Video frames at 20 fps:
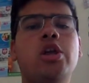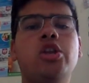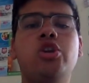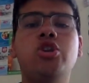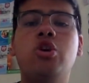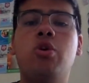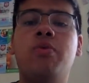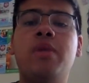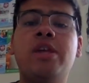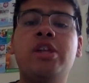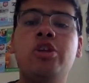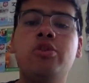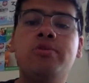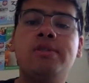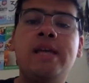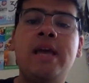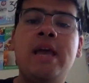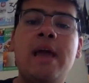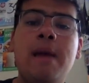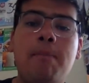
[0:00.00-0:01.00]
they
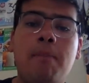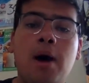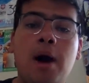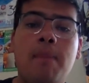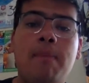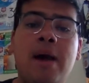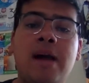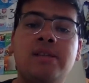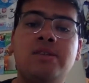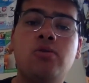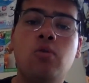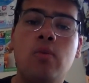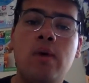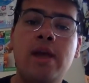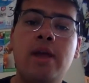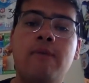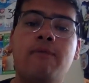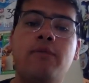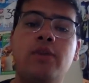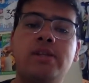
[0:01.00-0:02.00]
use hip-hop as a
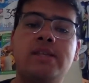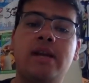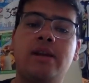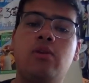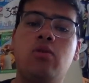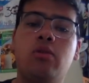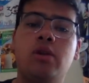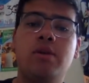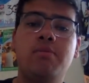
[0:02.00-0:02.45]
way for technical